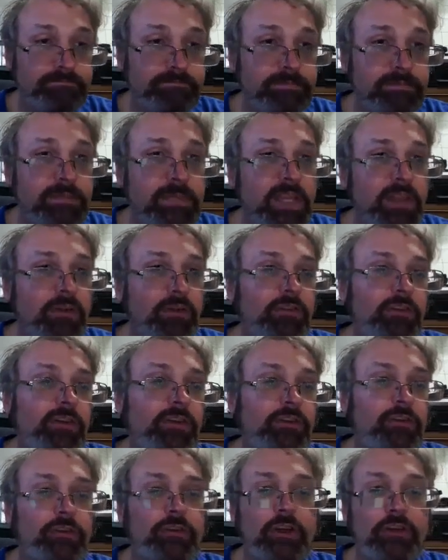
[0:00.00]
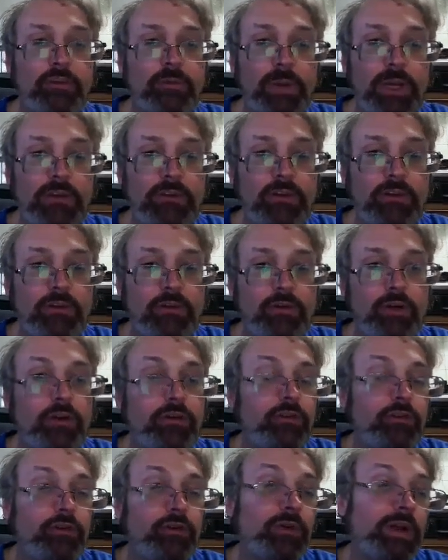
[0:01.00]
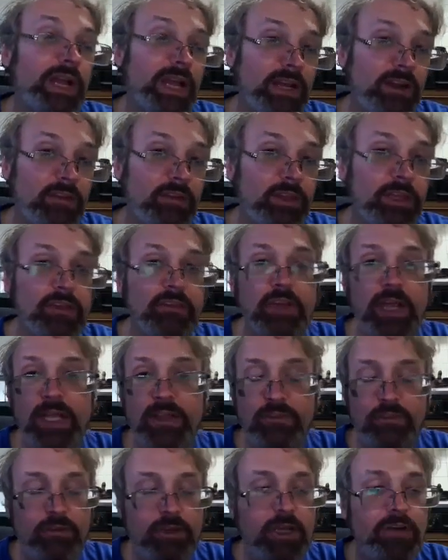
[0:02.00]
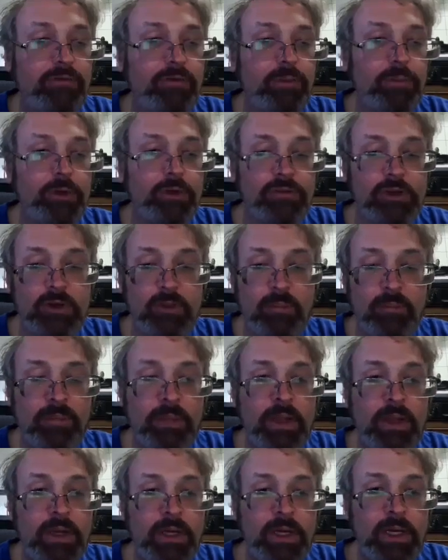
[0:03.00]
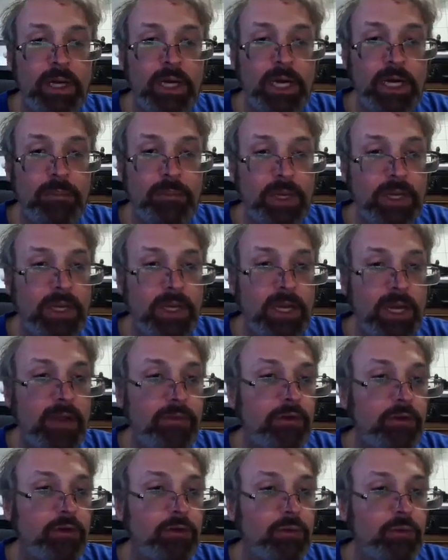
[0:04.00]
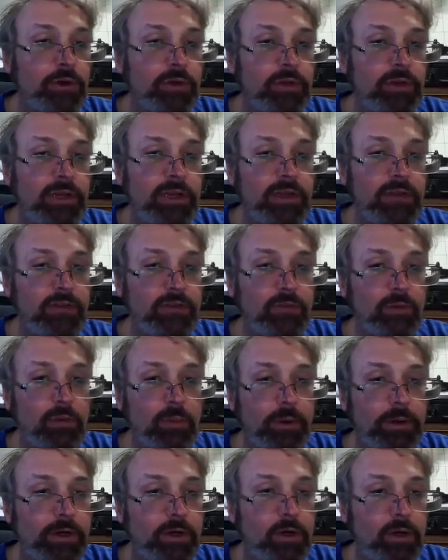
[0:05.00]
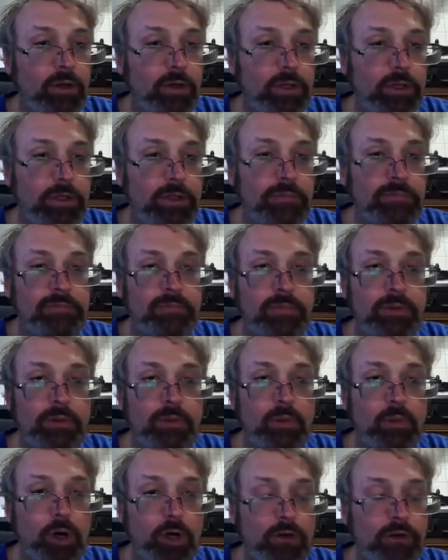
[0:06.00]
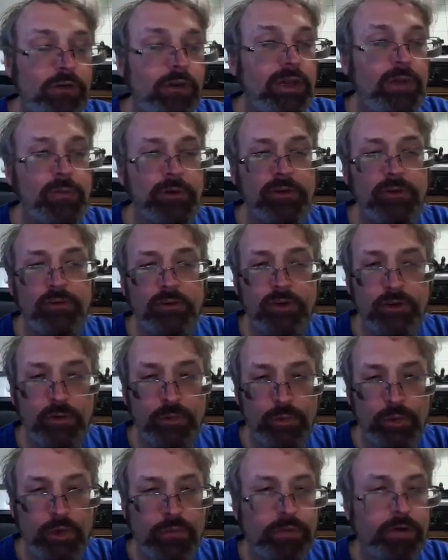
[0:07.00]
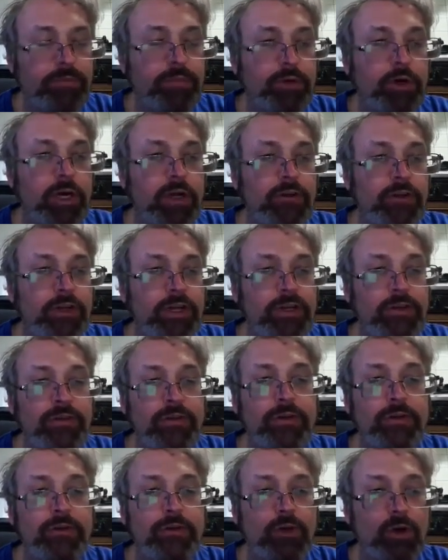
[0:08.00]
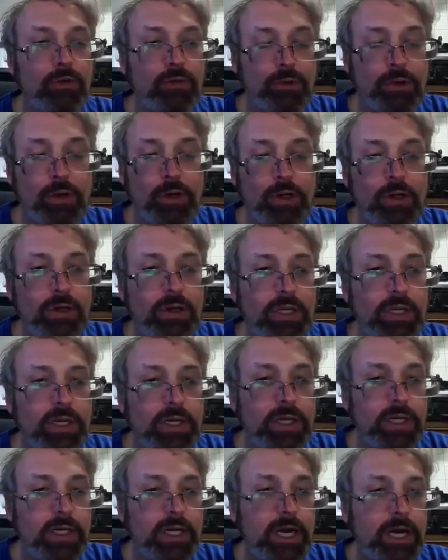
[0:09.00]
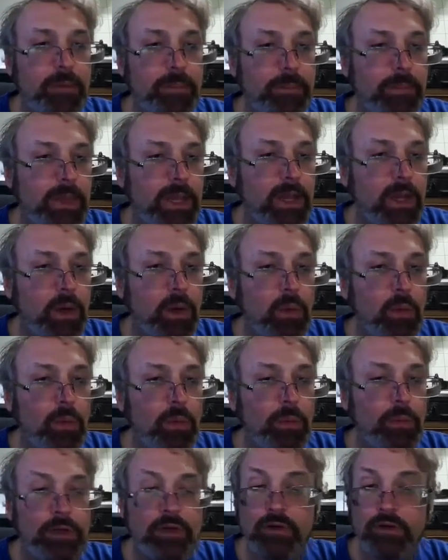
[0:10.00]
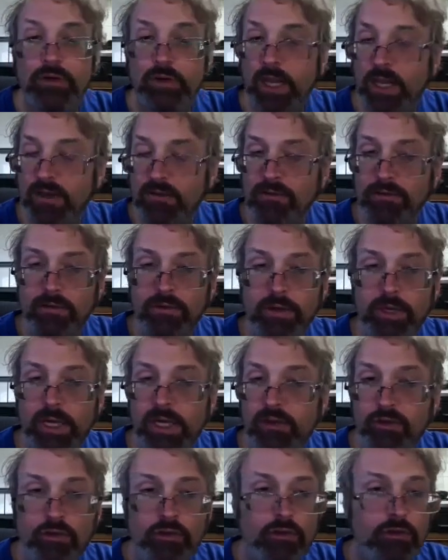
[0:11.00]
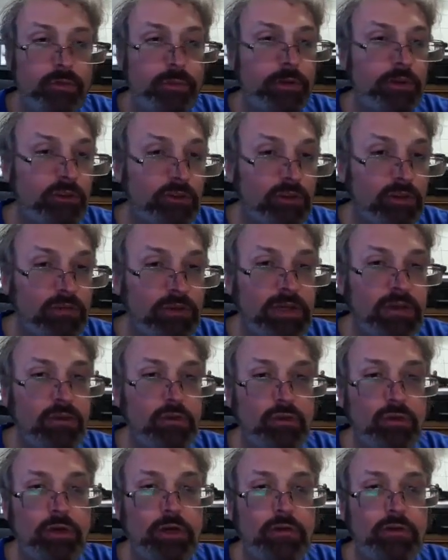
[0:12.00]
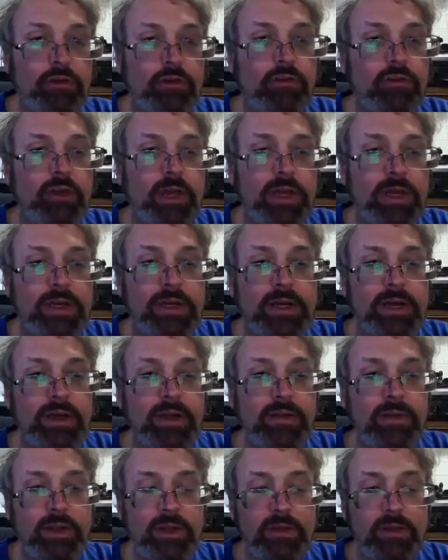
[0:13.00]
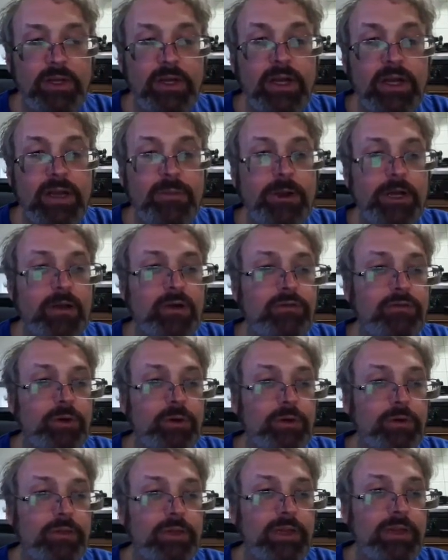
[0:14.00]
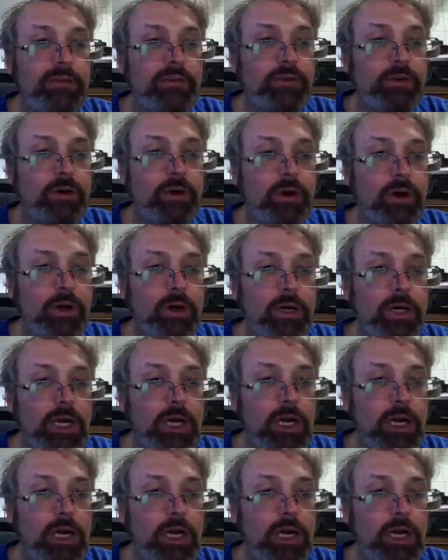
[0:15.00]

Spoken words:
you can see it's just got some basic instructions. You can edit this, add stuff, remove it. And there's one of these for what we call the work set, which is a group of projects. There's overall. You can have agent-specific instructions. In the Kanibako folder, these are,